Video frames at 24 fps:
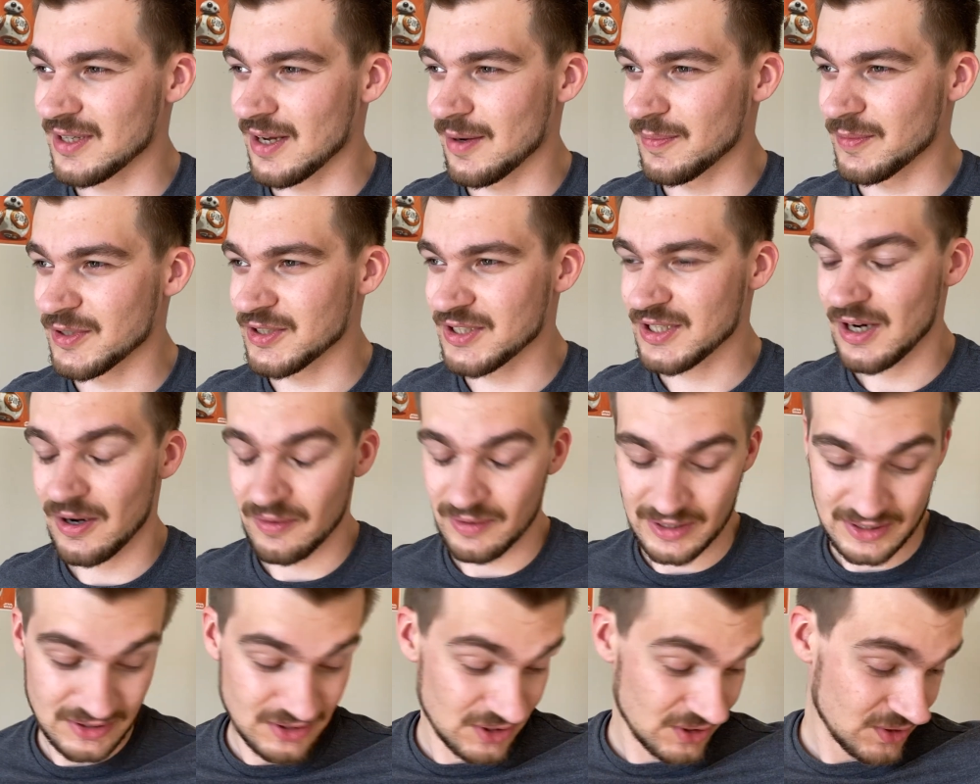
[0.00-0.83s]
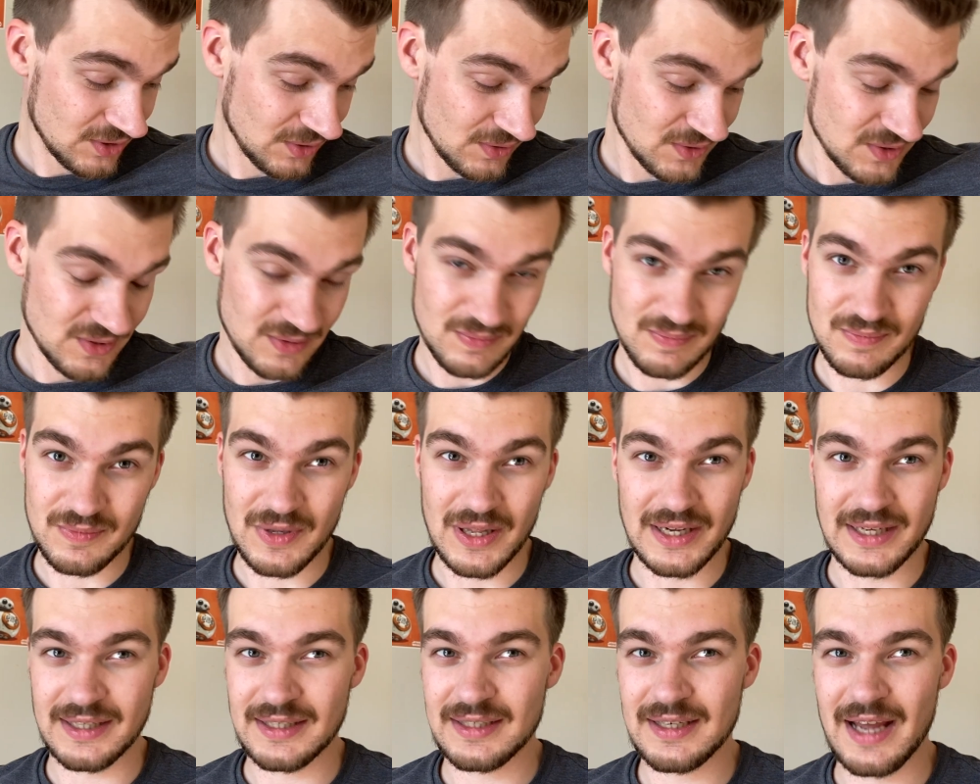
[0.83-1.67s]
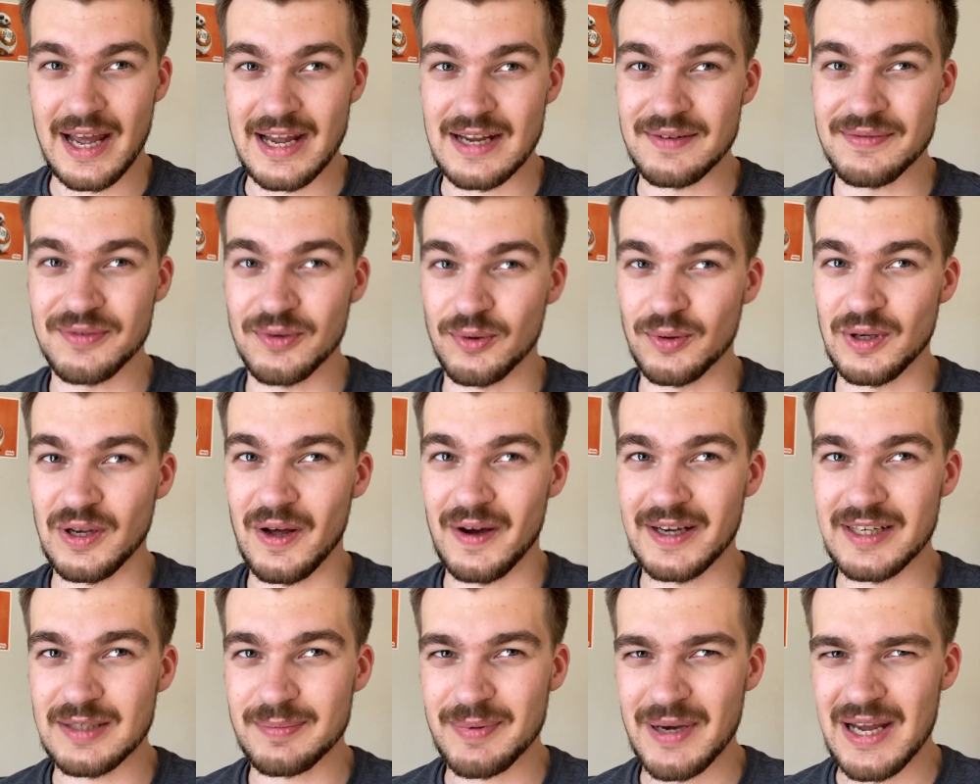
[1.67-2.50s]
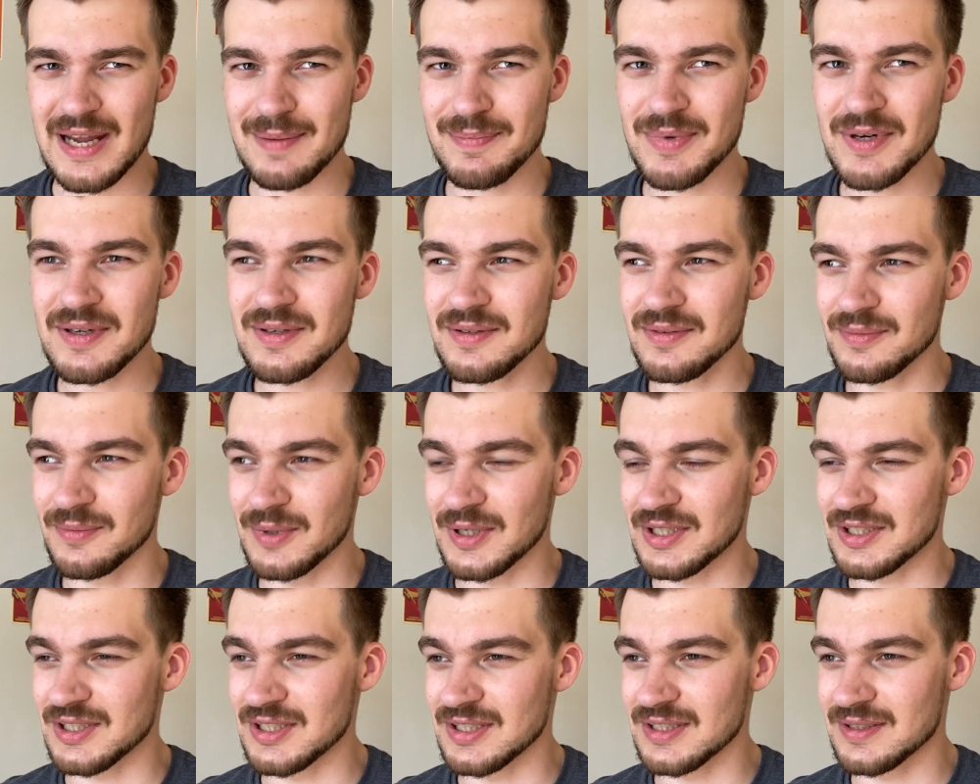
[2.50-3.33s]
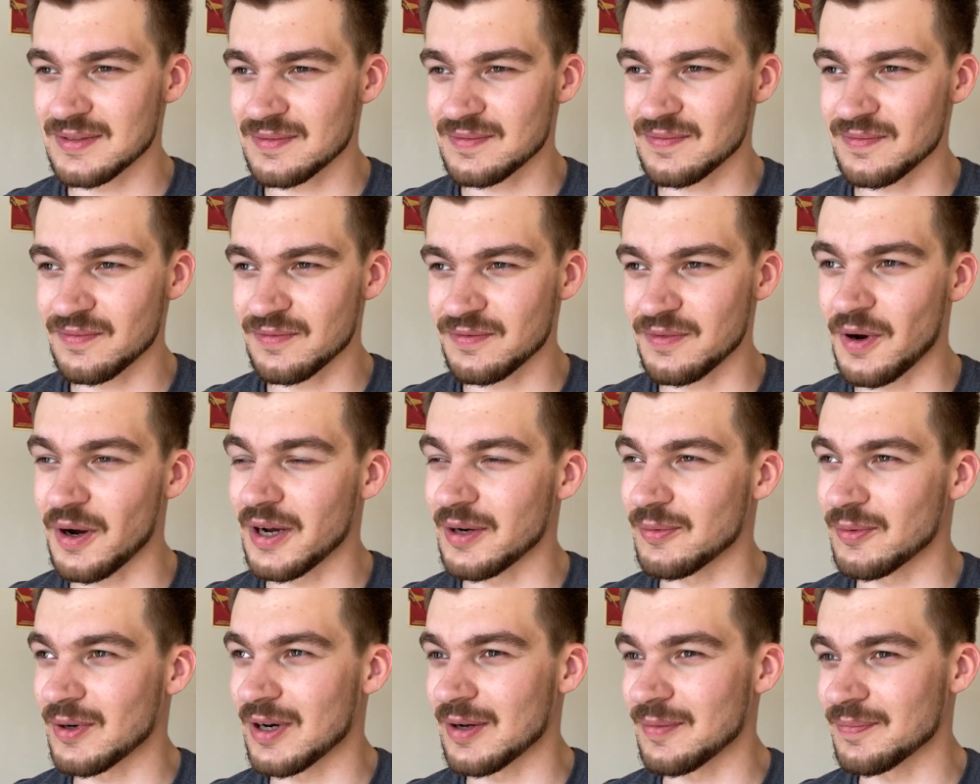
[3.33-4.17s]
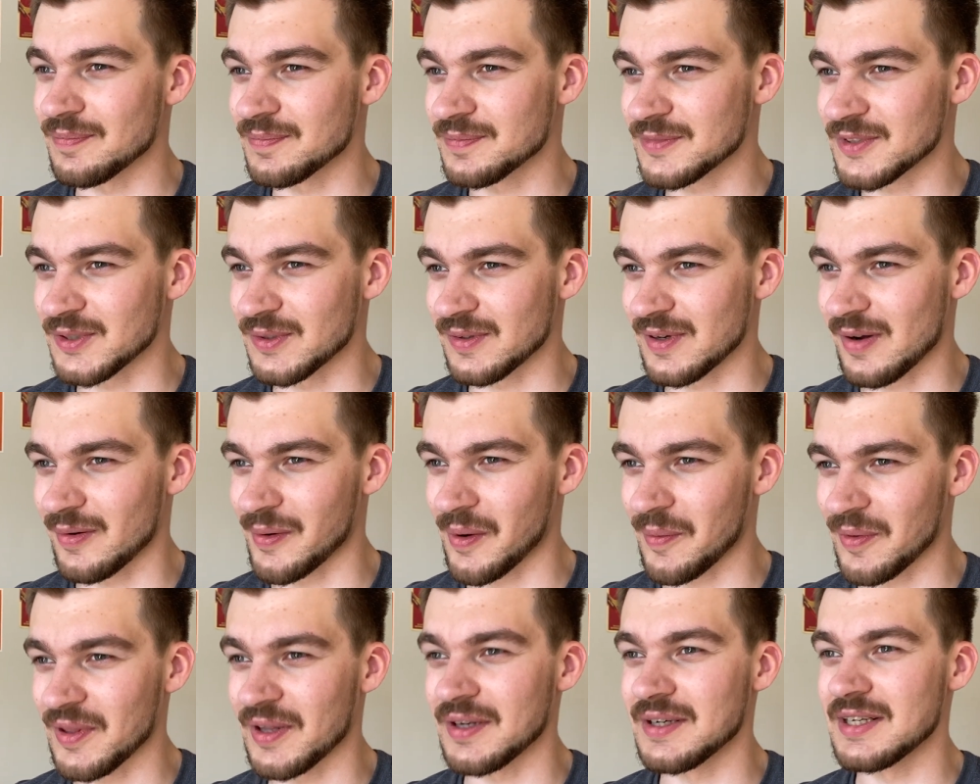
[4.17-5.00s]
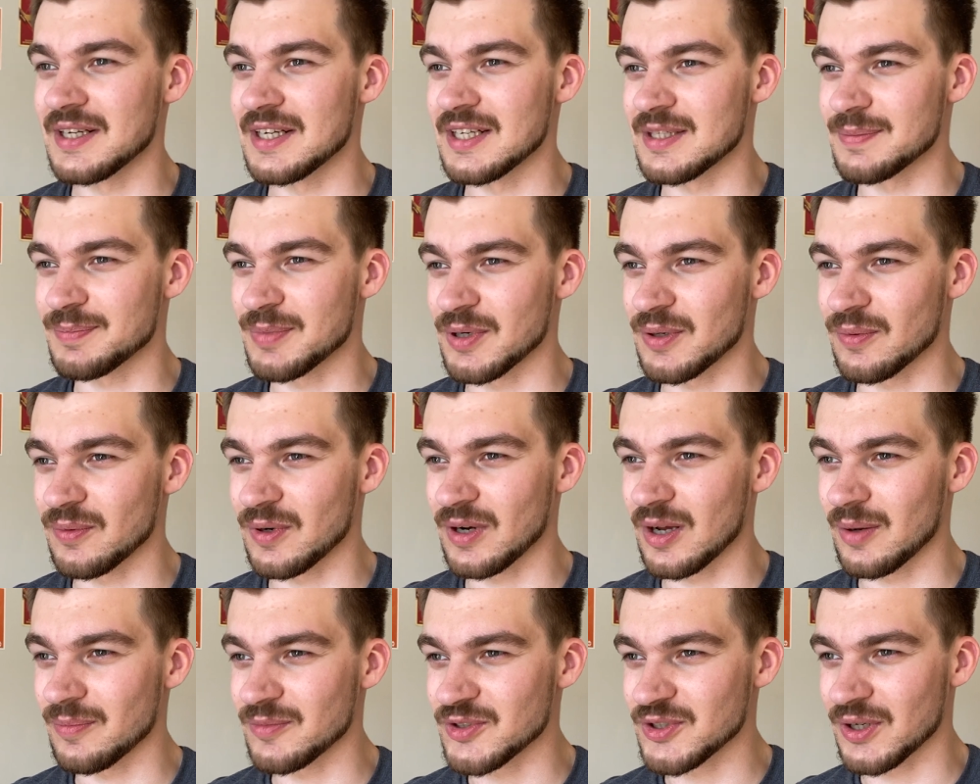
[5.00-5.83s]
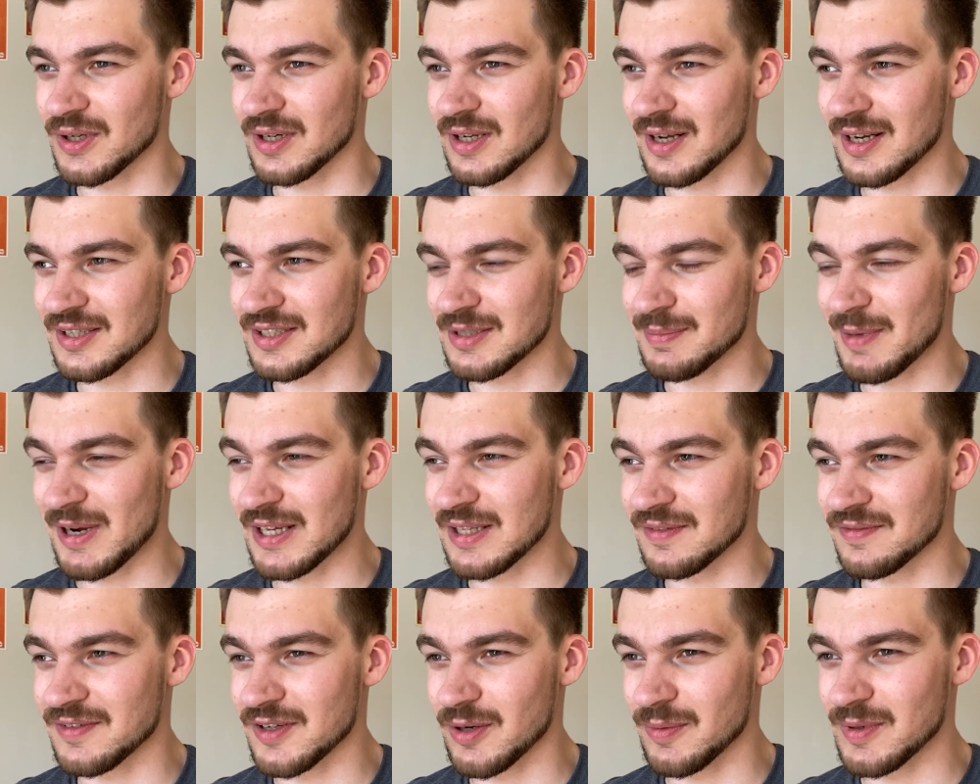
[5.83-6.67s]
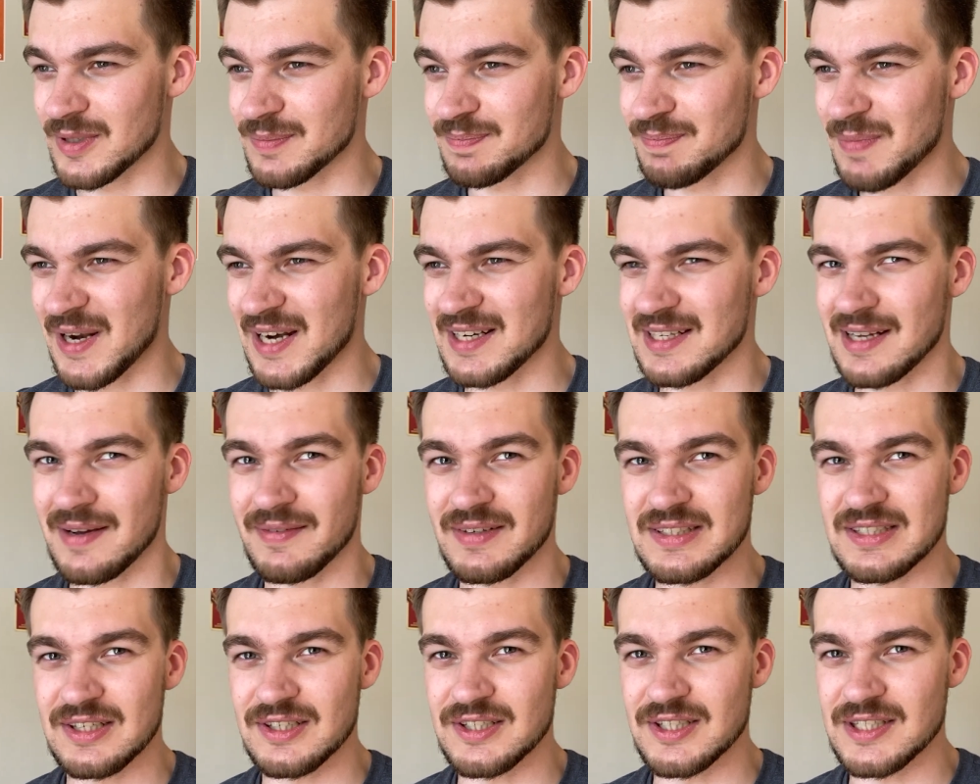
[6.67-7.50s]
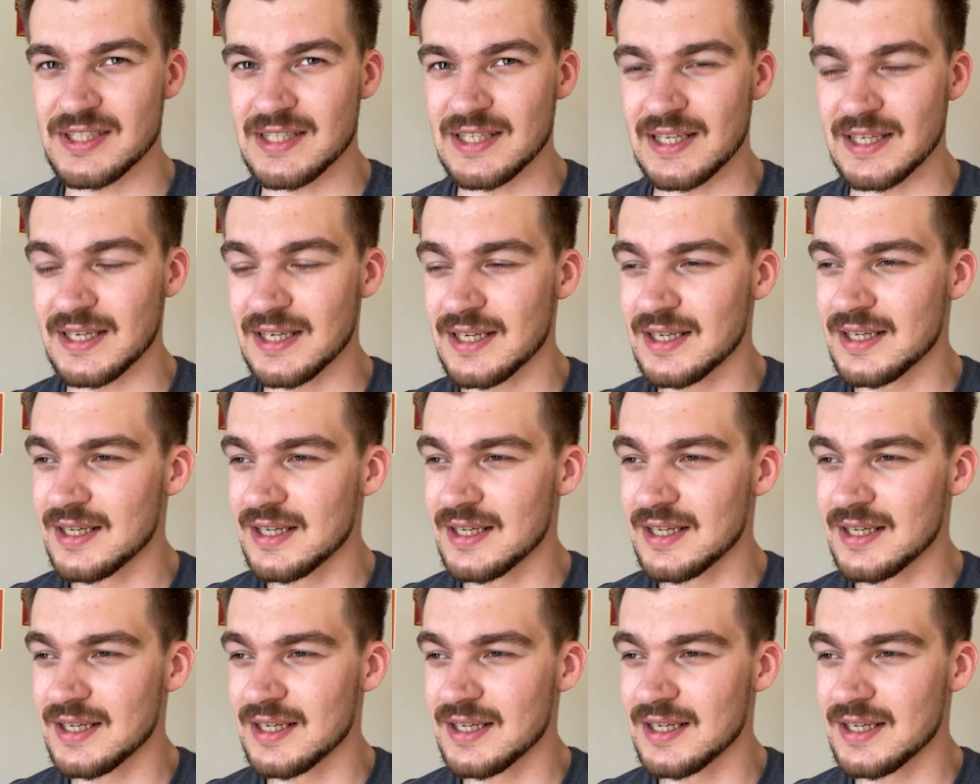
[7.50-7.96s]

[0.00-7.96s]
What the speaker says: because currently it's just on some like A4 lined paper, which is fine when I'm sort of coming up with ideas, but when I'm trying to actually make the film, it's better to have it digitally.